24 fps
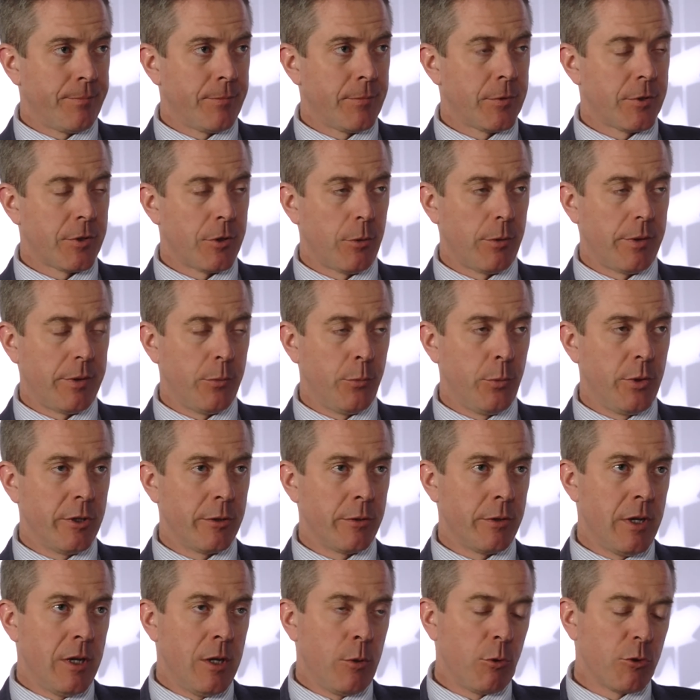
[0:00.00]
So
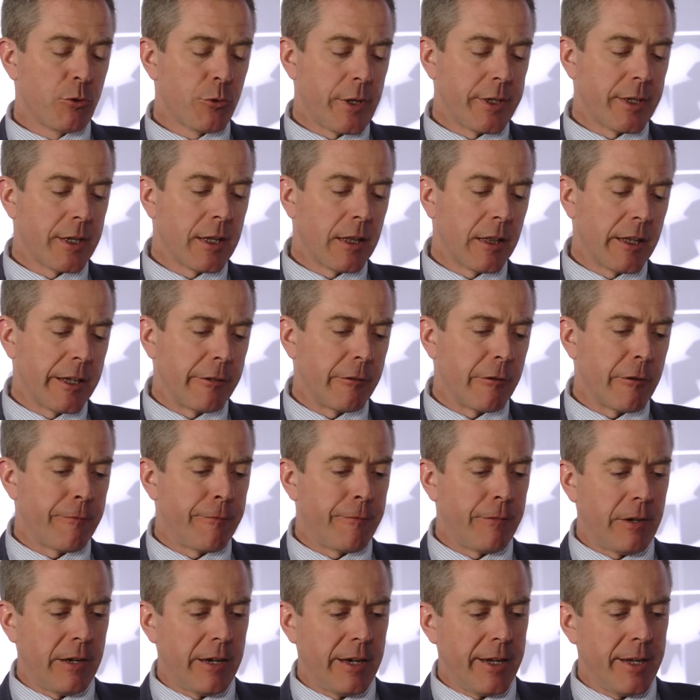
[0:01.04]
we're trying to
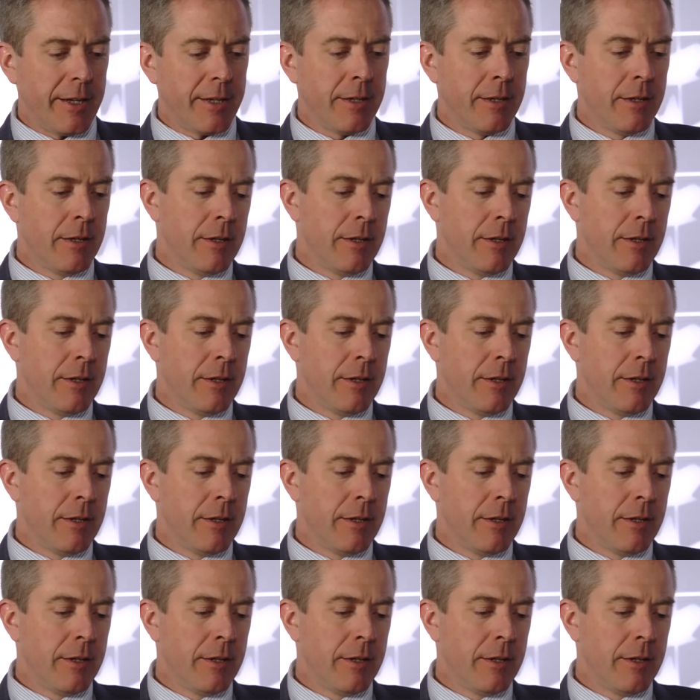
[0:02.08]
clarify